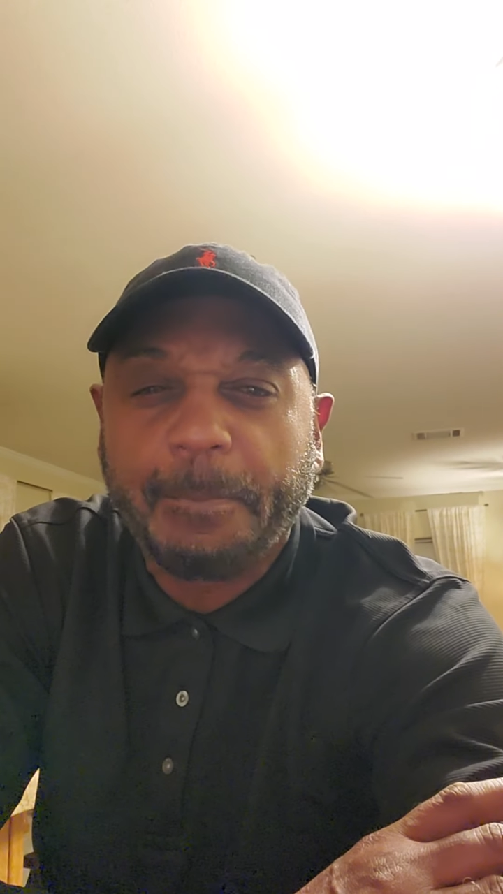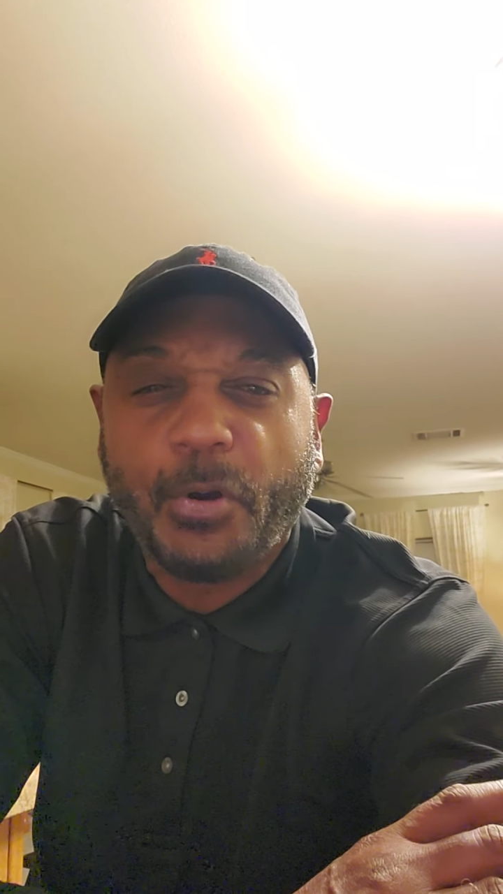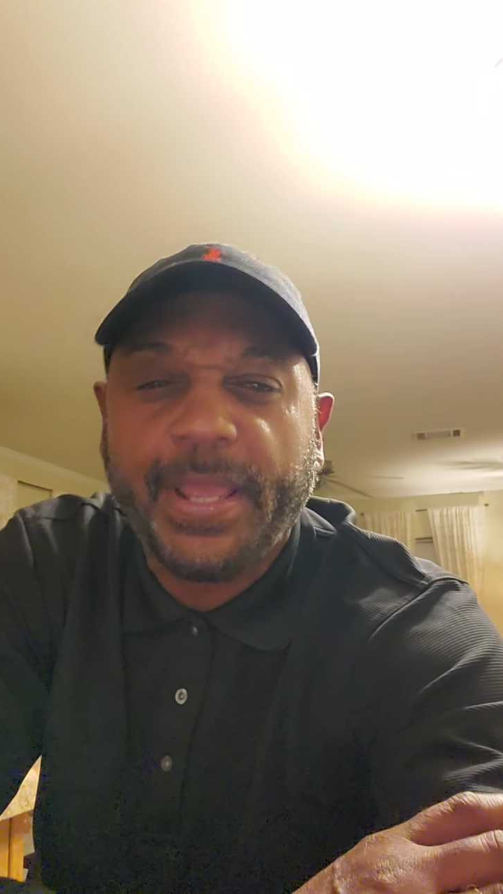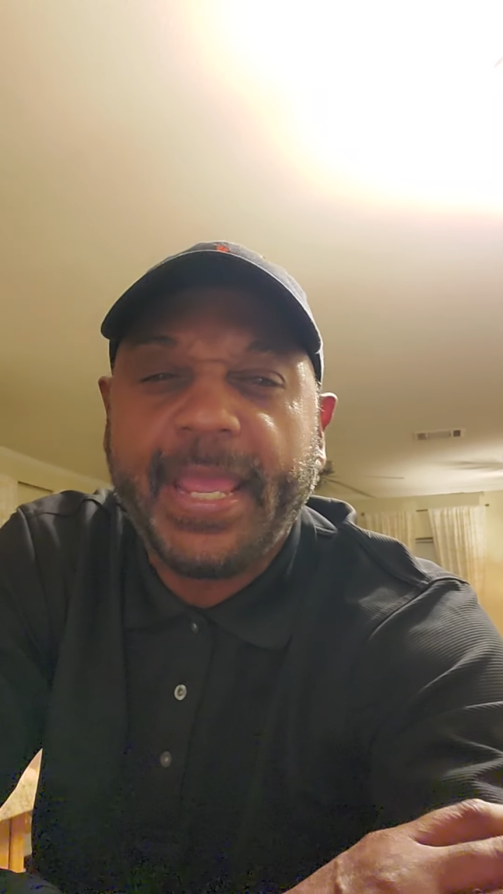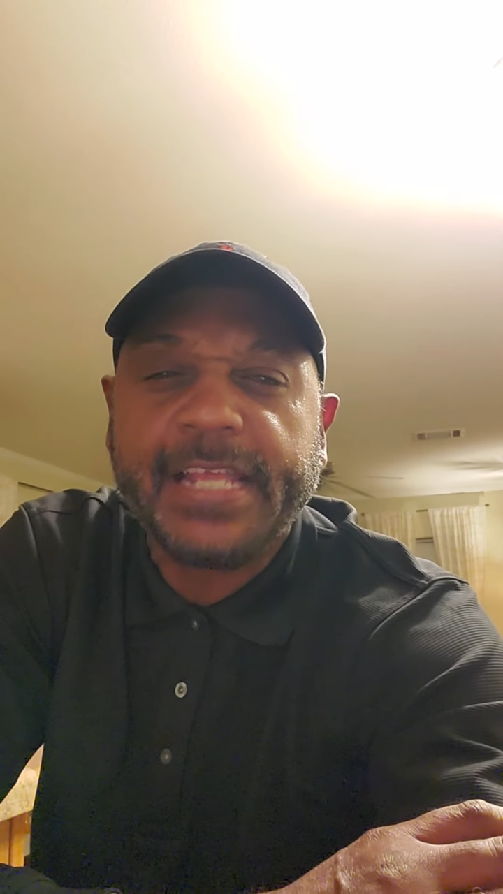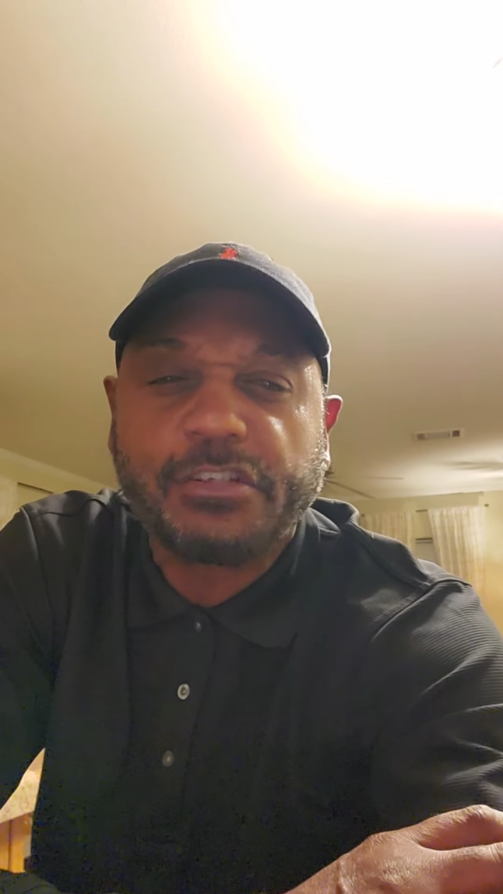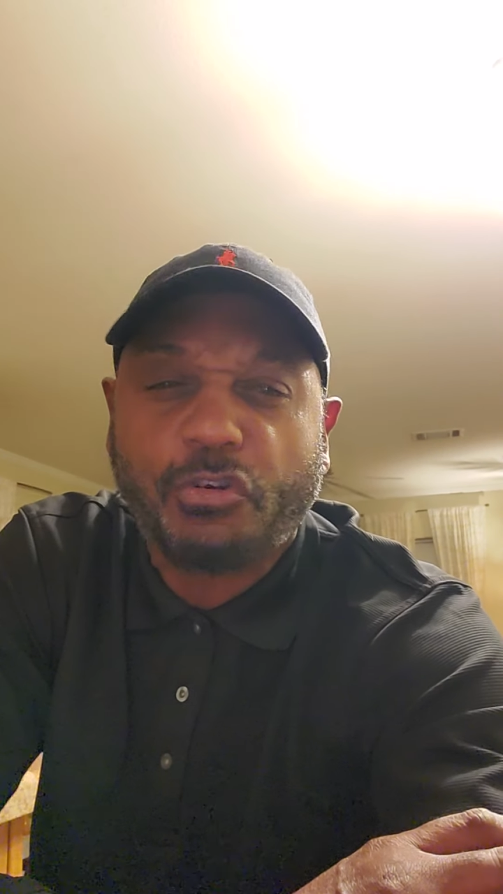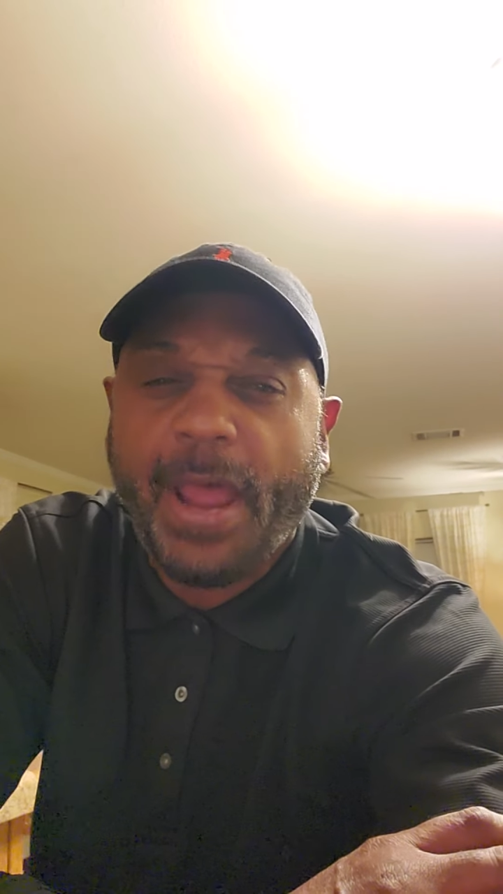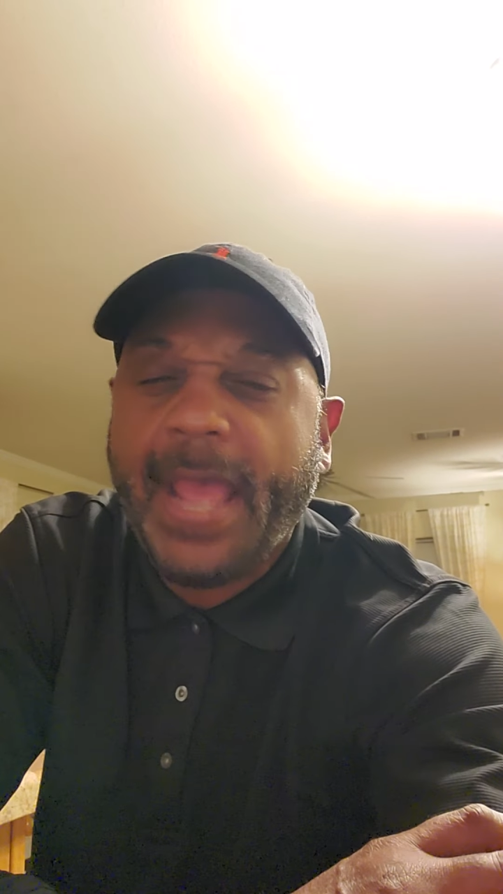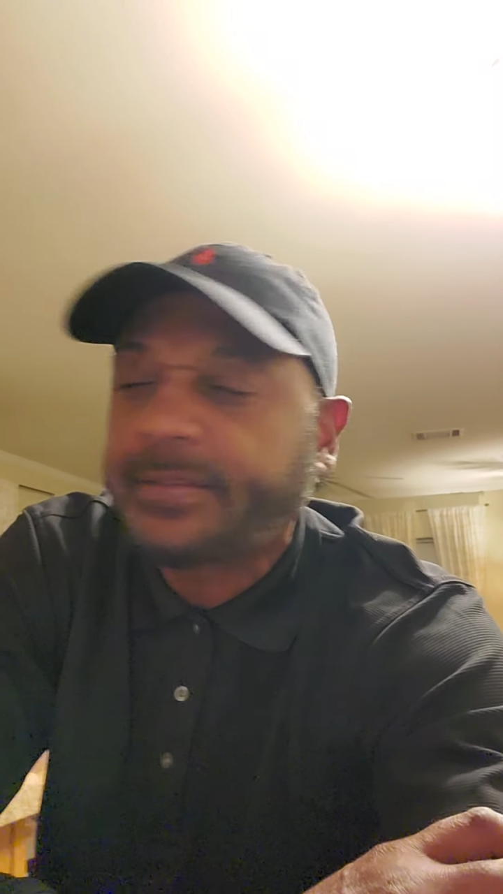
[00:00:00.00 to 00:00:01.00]
more heads
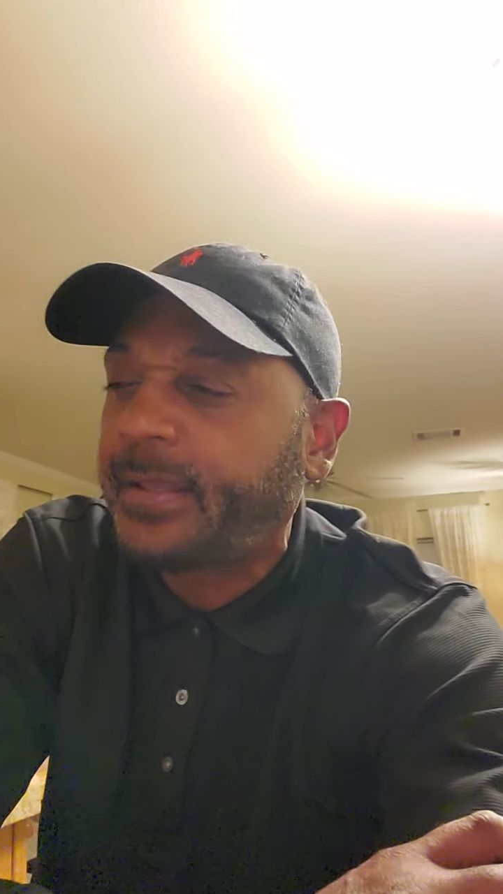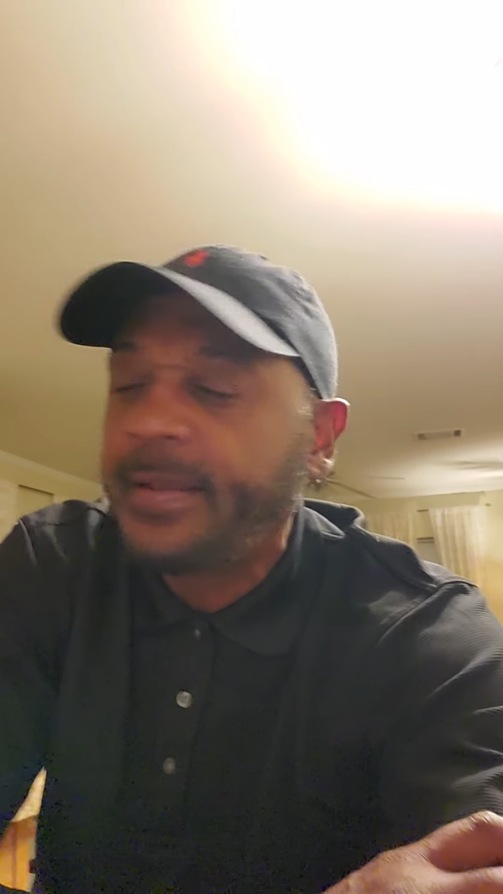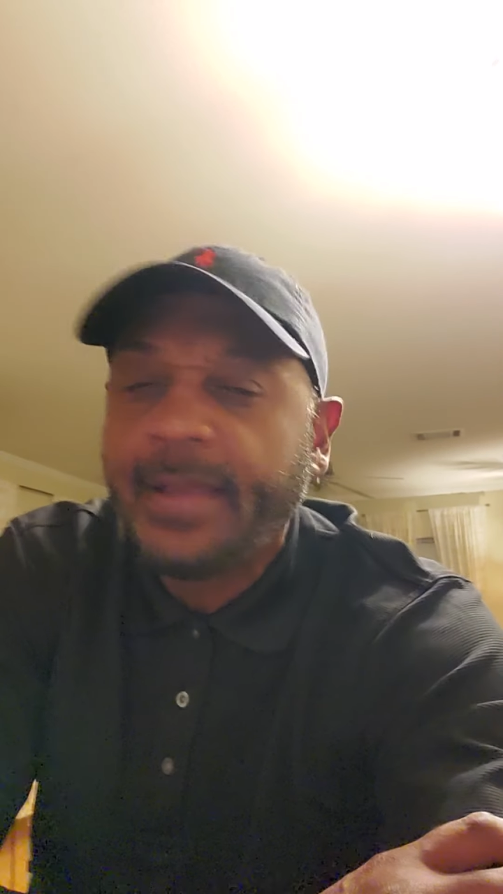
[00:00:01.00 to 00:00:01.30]
cracked